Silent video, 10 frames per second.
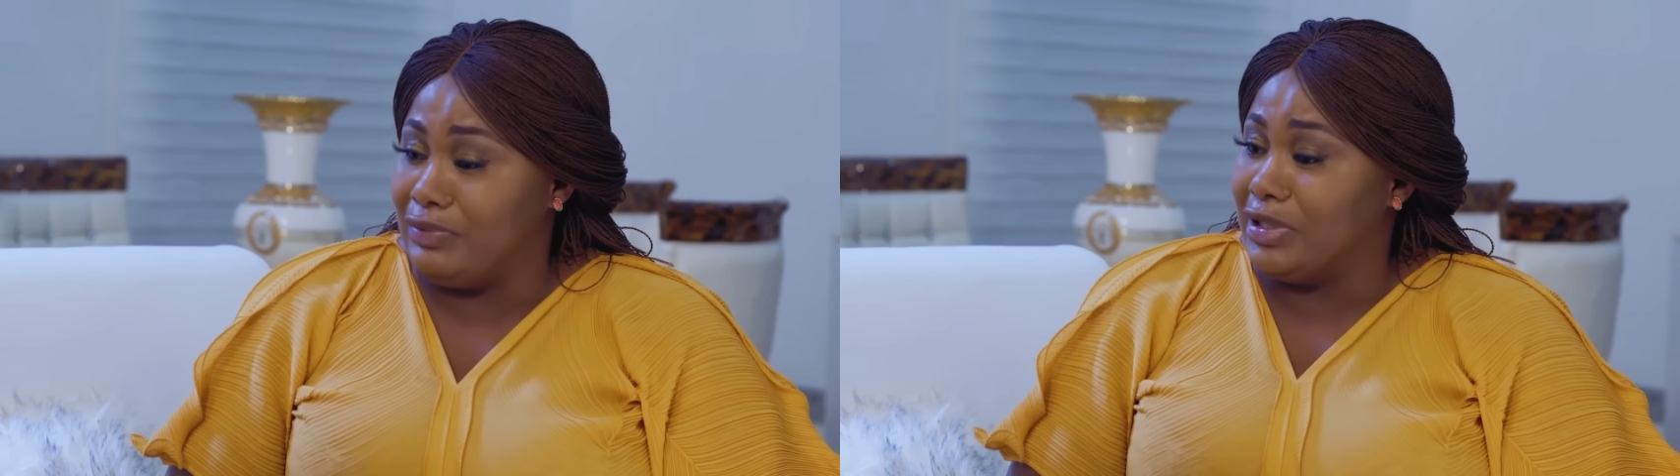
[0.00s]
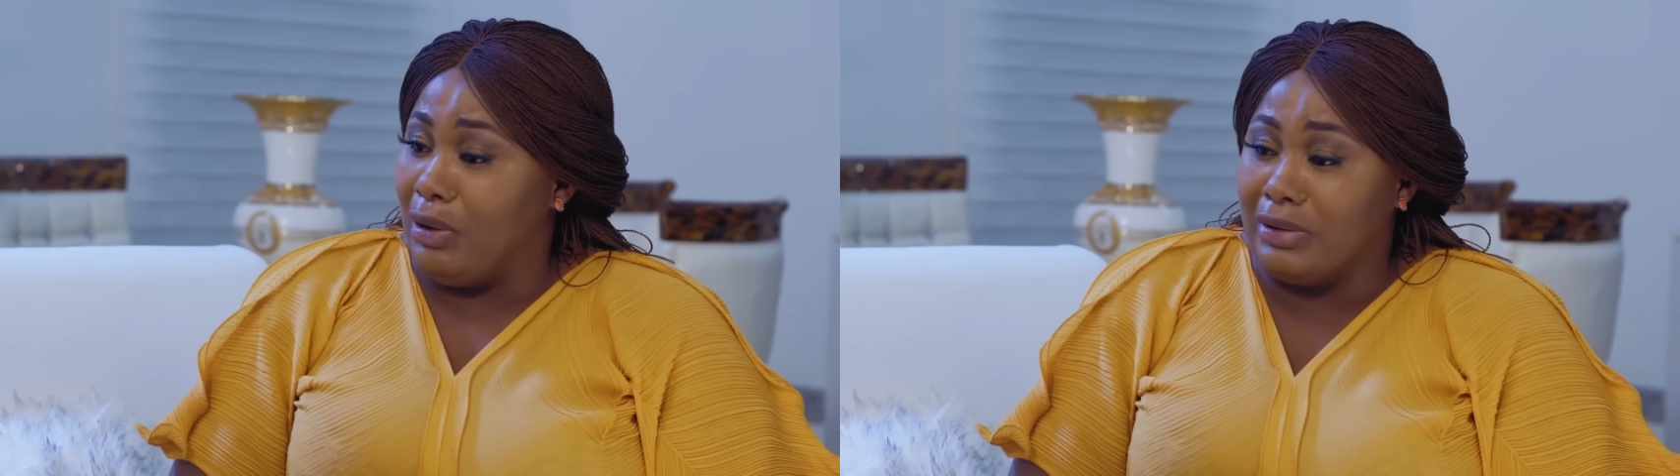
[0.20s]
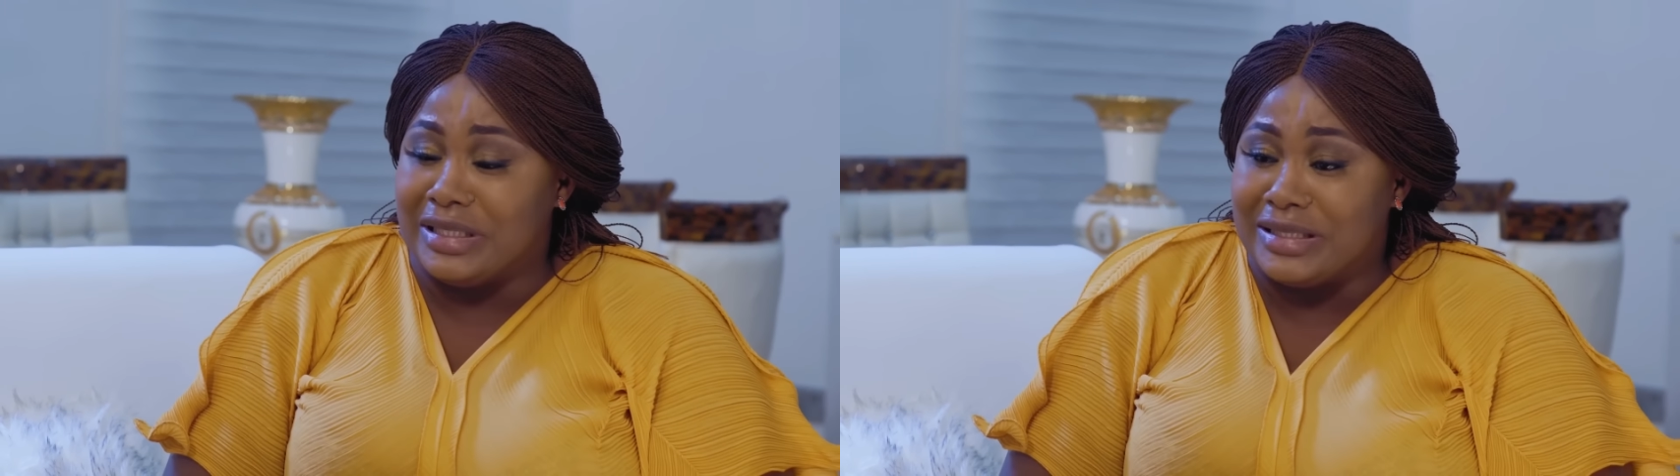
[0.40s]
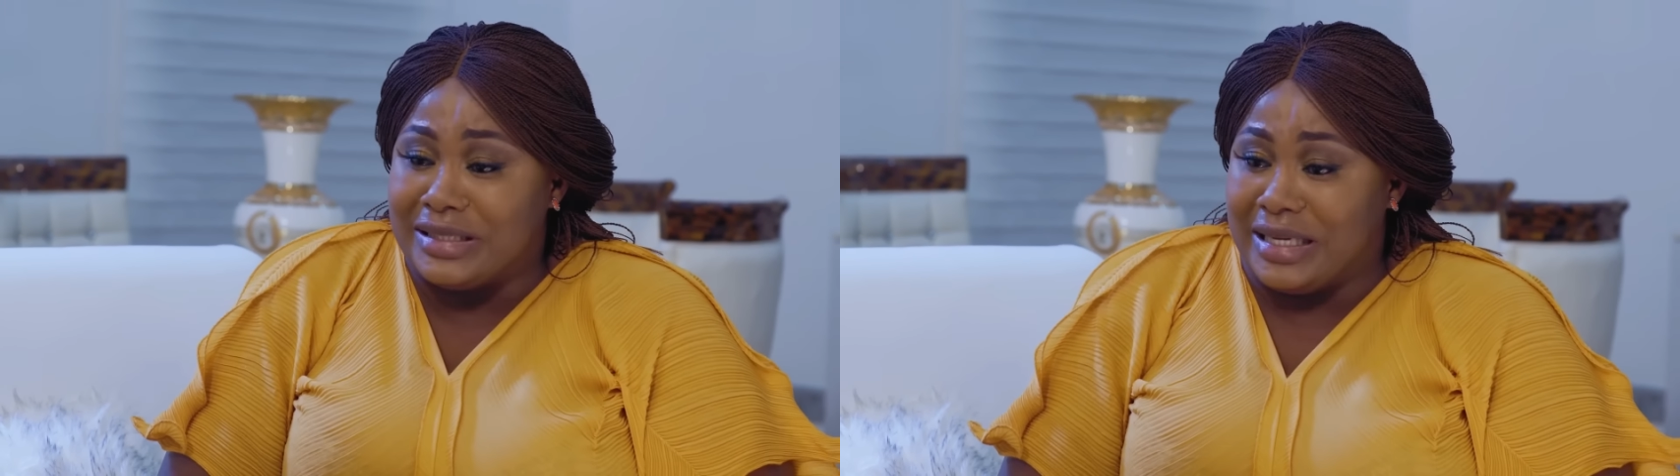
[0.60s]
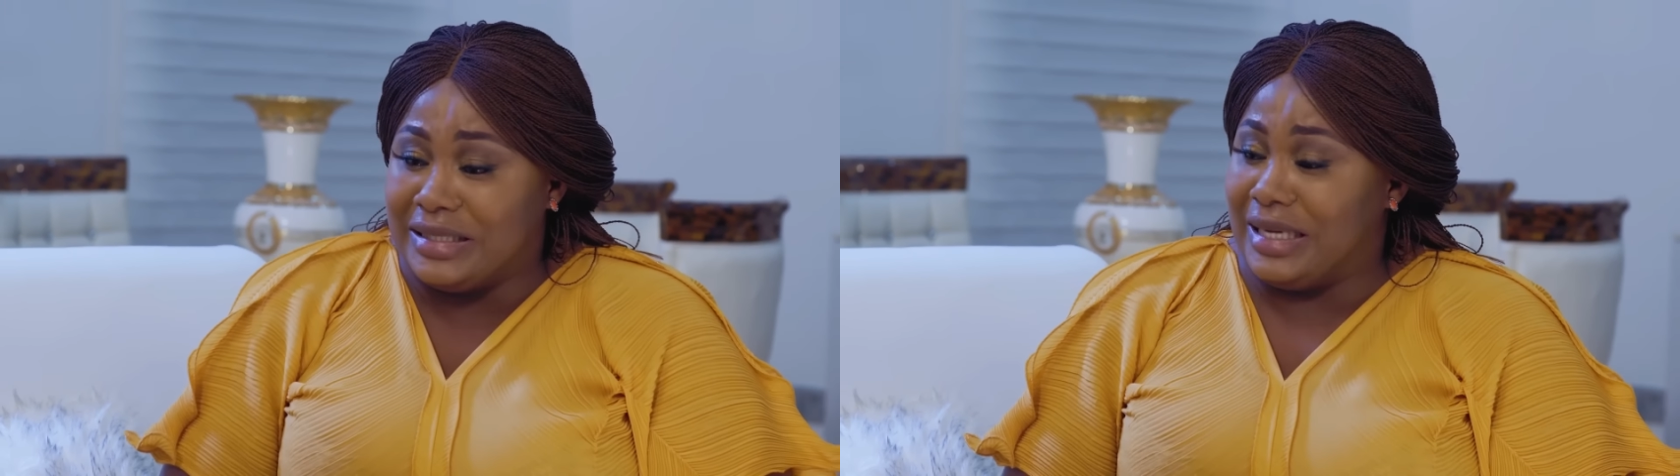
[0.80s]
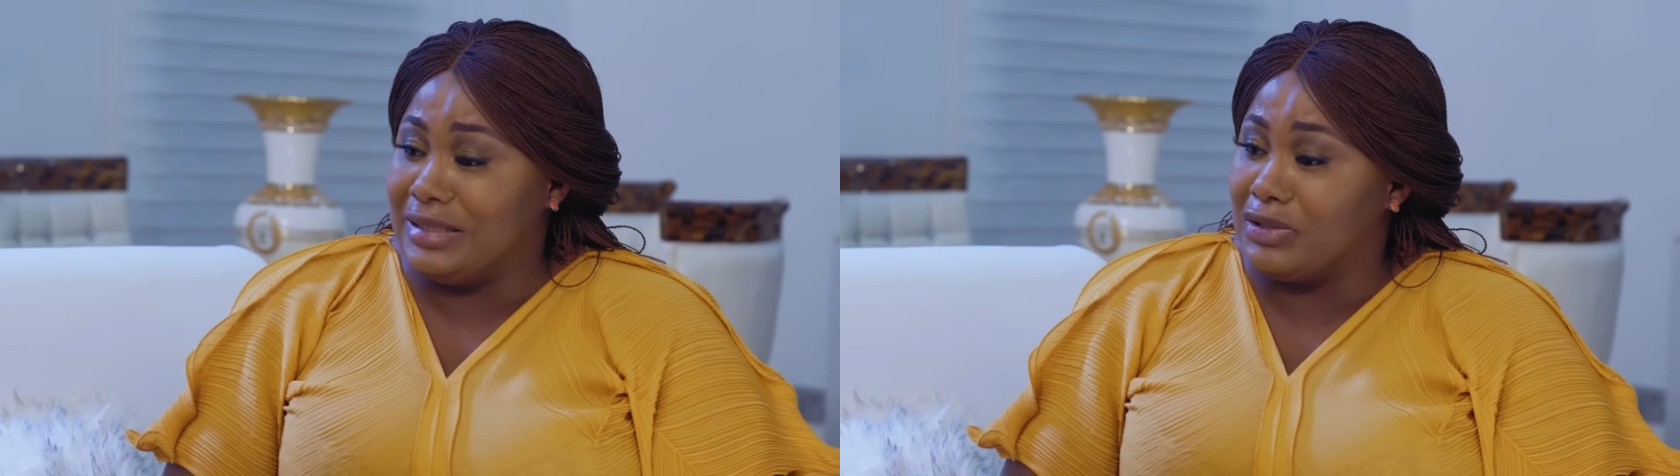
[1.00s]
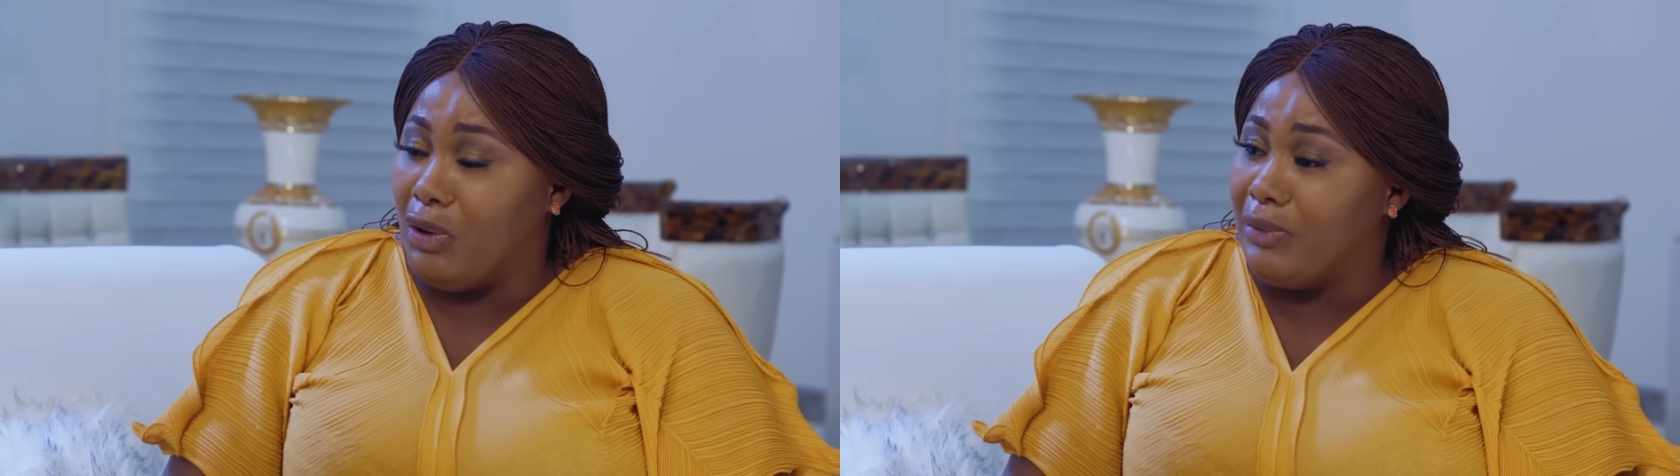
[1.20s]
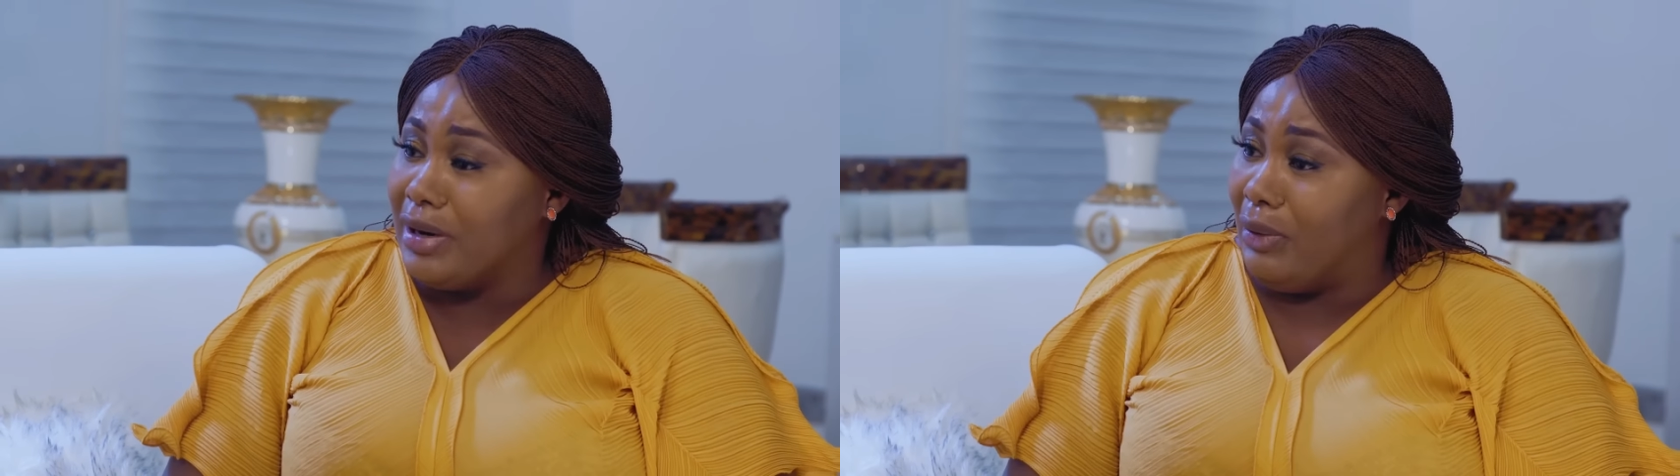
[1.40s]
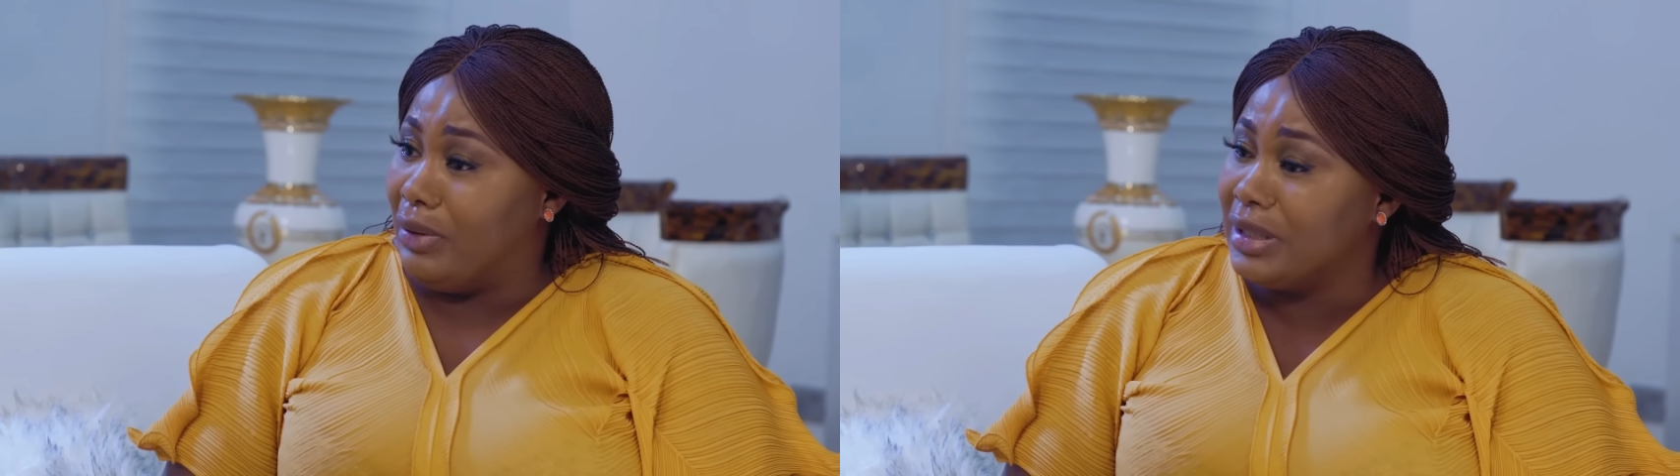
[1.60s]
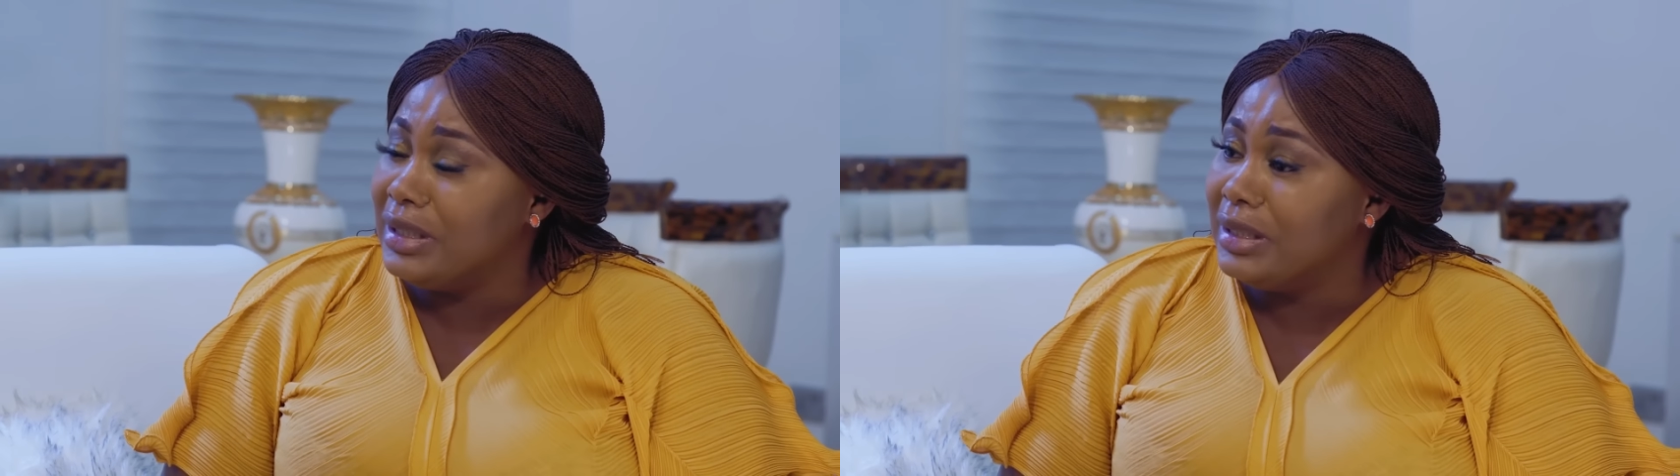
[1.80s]
with all this thing that is going
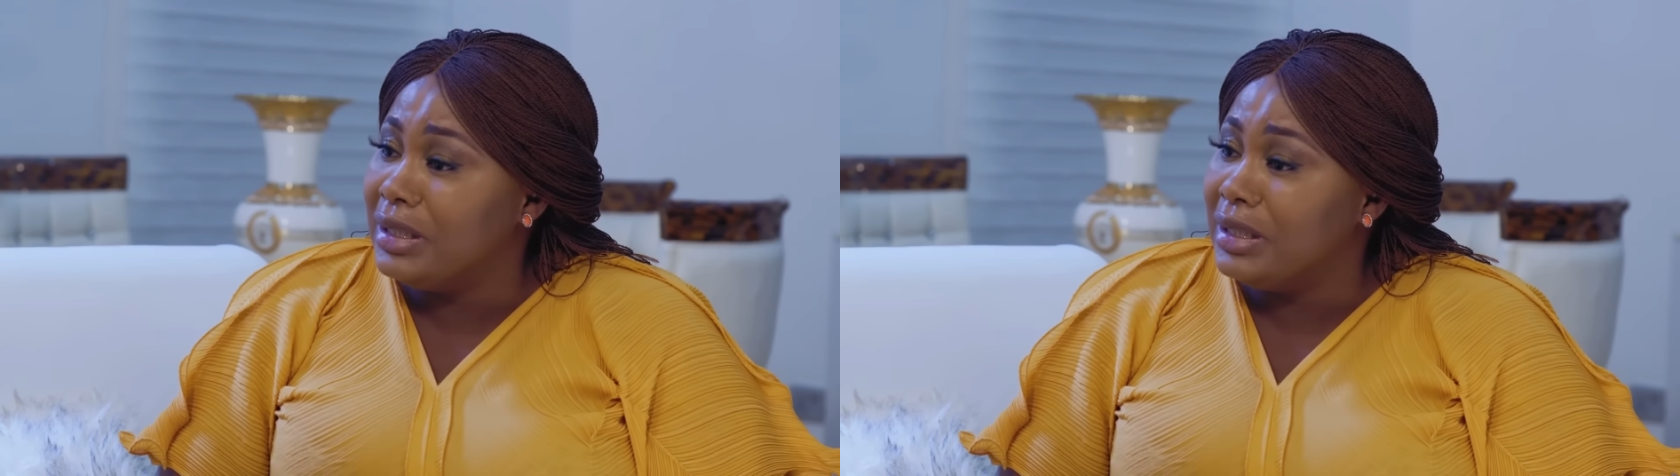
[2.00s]
on?